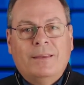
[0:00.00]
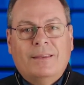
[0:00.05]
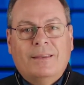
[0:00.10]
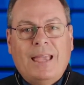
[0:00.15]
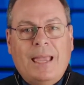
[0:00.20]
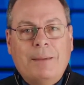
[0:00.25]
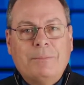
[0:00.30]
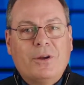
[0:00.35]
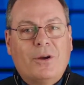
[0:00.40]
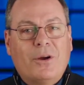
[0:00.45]

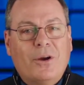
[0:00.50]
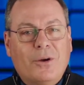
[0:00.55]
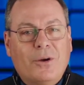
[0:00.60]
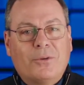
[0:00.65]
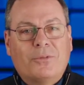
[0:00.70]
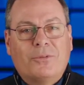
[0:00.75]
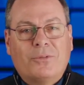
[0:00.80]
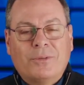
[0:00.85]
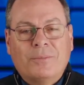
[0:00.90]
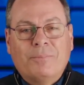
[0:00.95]
came to
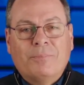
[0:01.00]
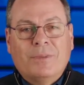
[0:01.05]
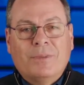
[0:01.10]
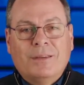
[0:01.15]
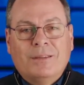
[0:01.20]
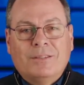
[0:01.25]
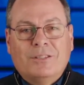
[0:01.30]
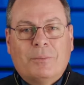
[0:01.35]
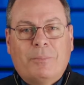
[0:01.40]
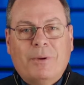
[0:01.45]
earth
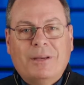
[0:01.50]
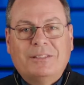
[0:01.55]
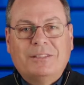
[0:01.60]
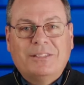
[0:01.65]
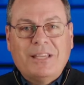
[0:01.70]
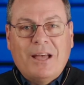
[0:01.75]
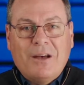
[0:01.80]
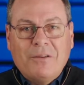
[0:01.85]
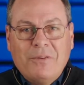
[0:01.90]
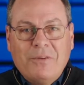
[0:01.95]
to bring
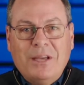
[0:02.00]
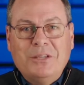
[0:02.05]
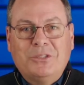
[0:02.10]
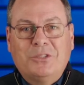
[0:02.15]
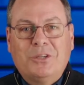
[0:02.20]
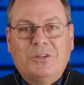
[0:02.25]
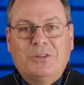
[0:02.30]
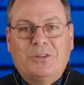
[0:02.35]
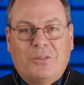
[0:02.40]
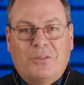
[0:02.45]

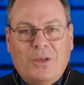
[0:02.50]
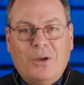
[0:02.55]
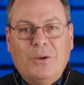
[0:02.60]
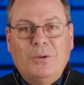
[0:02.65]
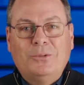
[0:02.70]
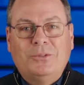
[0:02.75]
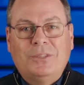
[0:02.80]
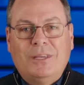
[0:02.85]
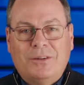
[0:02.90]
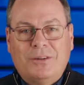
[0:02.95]
salvation to
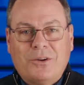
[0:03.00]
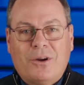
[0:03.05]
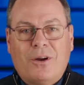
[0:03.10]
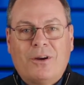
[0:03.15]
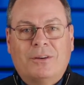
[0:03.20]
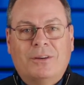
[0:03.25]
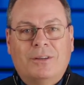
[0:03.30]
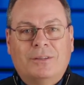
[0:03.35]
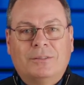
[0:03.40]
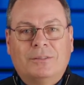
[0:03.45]
those in
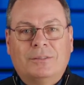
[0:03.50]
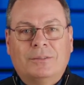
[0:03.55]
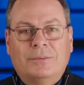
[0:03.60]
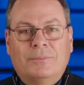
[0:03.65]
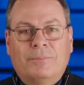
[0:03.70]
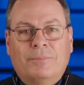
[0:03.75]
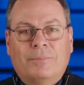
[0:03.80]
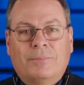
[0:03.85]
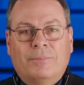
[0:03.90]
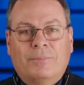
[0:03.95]
darkness.
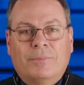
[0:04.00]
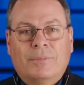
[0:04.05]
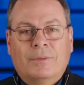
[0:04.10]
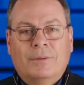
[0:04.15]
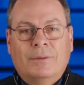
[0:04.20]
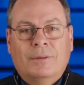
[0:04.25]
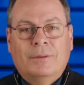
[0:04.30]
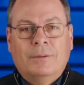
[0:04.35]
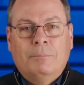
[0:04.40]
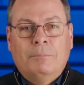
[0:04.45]

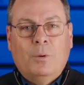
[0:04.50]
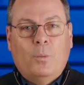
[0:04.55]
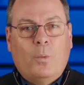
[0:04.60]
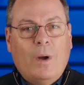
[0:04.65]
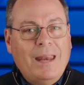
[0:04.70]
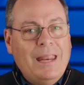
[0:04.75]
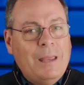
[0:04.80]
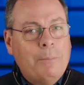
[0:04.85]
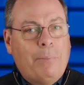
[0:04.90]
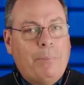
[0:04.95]
But
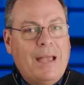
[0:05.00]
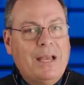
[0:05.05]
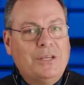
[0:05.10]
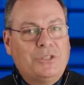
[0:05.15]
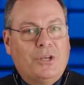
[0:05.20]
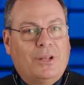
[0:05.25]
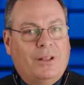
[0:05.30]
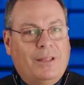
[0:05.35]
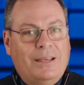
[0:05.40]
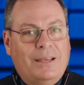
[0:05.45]
waiting
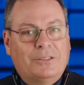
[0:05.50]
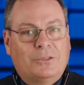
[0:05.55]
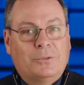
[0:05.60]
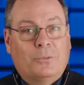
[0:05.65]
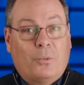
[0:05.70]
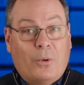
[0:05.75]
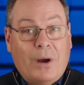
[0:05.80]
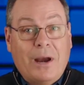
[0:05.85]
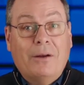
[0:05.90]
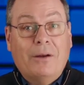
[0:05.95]
patiently is
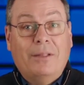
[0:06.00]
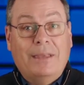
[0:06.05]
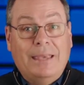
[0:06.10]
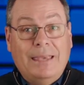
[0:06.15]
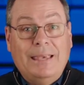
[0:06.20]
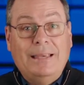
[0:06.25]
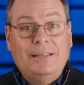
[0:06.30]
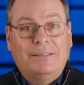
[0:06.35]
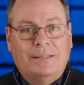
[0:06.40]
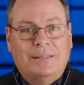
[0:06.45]
rarely
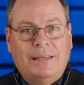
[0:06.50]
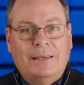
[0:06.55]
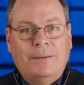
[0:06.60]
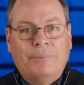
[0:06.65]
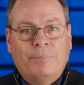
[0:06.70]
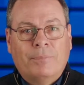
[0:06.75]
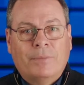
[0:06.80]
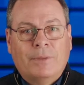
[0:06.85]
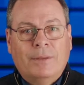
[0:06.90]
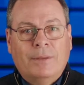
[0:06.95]
easy,
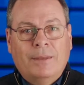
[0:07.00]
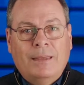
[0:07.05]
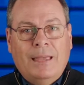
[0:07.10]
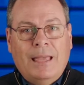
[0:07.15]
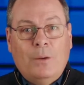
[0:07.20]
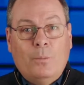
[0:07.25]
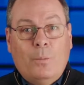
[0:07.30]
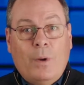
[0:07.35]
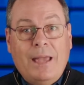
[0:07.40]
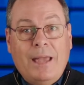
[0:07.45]

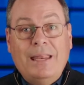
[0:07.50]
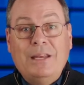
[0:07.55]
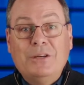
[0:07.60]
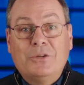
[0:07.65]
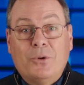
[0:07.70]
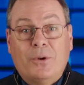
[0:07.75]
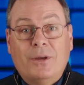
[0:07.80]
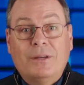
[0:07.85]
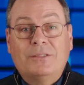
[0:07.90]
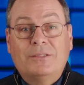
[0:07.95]
and waiting
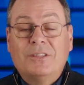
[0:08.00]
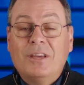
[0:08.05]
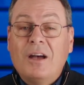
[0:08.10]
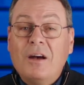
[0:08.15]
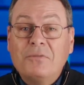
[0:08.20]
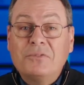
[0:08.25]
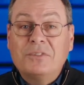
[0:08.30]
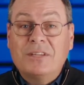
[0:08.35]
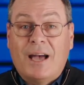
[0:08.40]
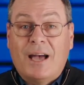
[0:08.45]
during
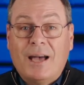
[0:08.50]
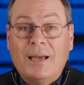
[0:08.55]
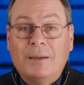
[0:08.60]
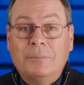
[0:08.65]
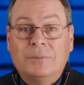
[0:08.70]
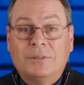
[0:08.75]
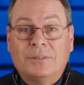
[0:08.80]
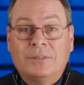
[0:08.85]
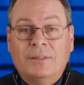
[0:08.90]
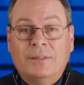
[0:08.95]
tough
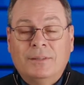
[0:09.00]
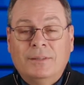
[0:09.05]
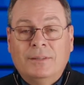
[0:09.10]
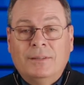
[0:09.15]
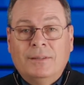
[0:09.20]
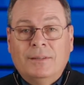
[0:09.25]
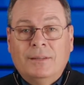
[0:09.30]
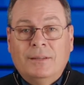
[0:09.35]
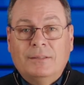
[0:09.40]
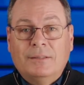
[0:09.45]
times
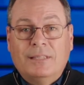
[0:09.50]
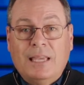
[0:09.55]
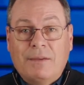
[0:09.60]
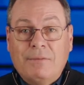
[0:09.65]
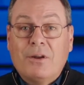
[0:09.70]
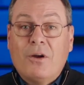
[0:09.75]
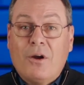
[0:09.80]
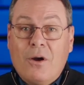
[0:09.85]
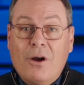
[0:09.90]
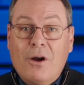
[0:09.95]
is
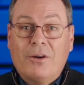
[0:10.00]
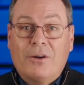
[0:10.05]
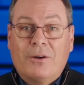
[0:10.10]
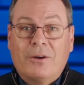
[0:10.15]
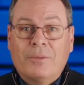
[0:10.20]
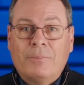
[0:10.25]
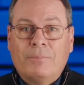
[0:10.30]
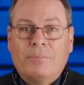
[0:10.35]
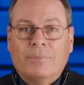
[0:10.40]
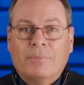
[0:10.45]
even harder.